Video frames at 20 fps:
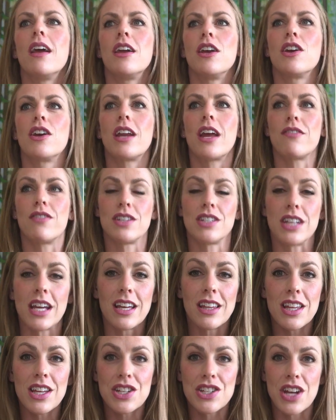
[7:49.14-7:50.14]
You're going to have a
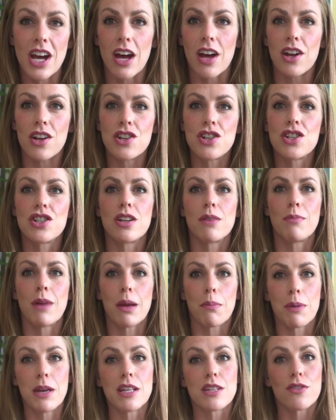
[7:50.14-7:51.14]
daily challenge to
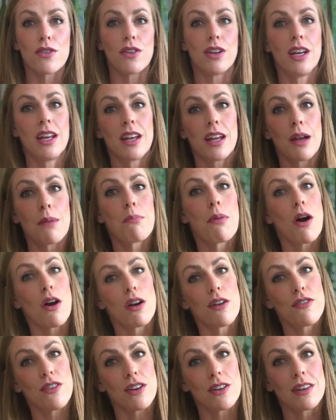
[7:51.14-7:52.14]
make peaceful eating
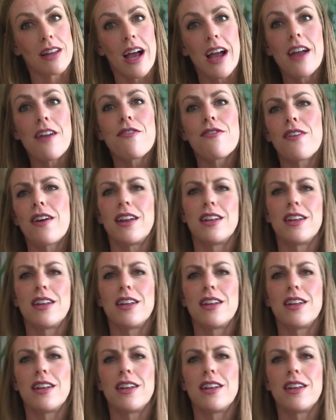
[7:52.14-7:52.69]
part of your life,